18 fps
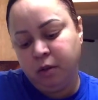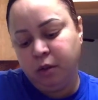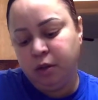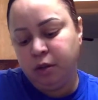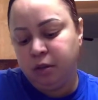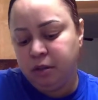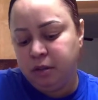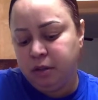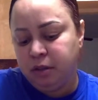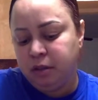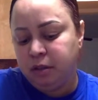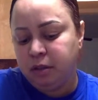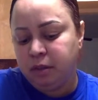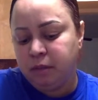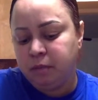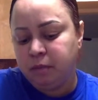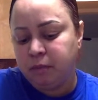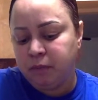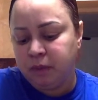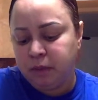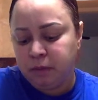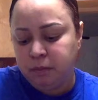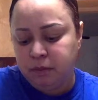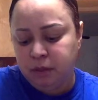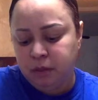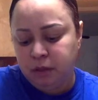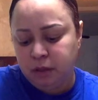could this
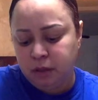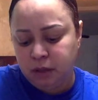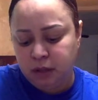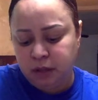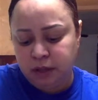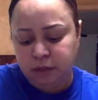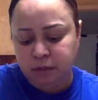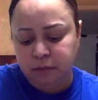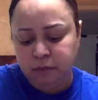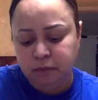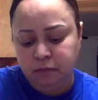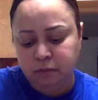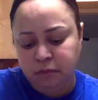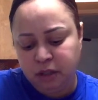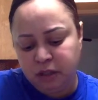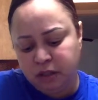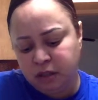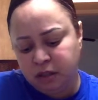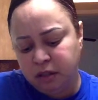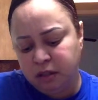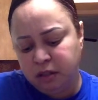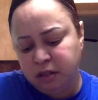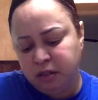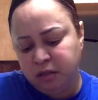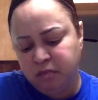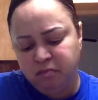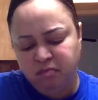be the time? Could
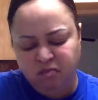this?